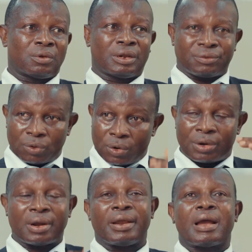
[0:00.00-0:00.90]
That's
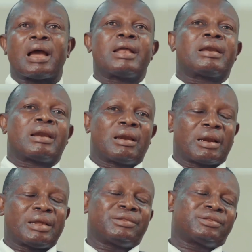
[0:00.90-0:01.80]
on a high
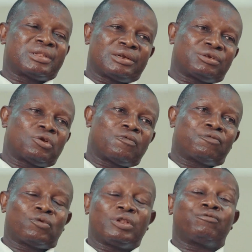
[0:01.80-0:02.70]
rising station of
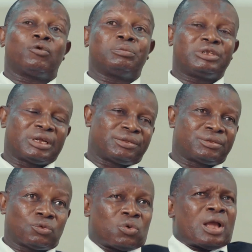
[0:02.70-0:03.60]
24 meters.
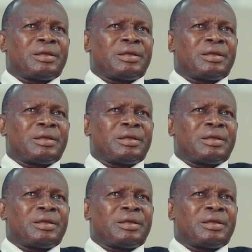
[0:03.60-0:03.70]
So